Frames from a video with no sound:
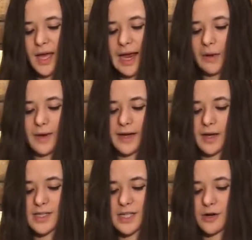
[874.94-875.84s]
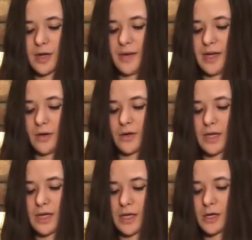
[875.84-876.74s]
I went on to create my own
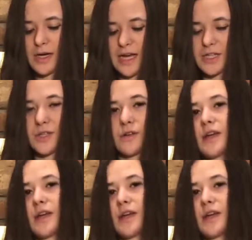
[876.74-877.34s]
international,